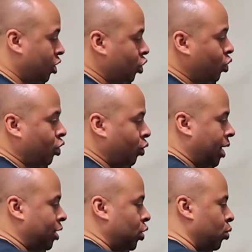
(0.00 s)
You could do
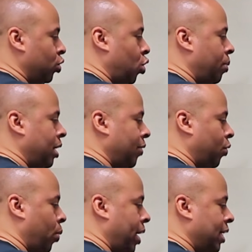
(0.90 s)
that too. There's so many
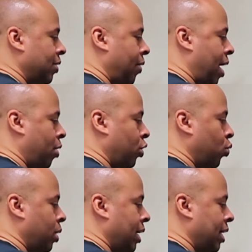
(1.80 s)
different ways of how you
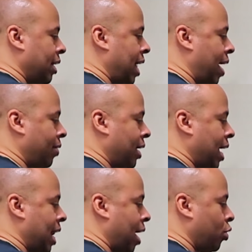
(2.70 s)
can
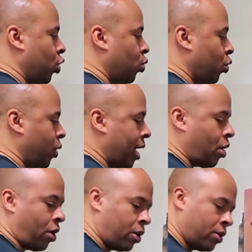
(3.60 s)
navigate how you create
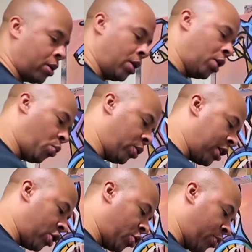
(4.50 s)
art
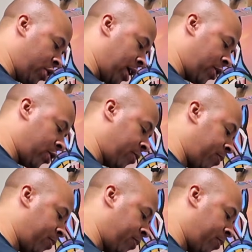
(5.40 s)
within your projector.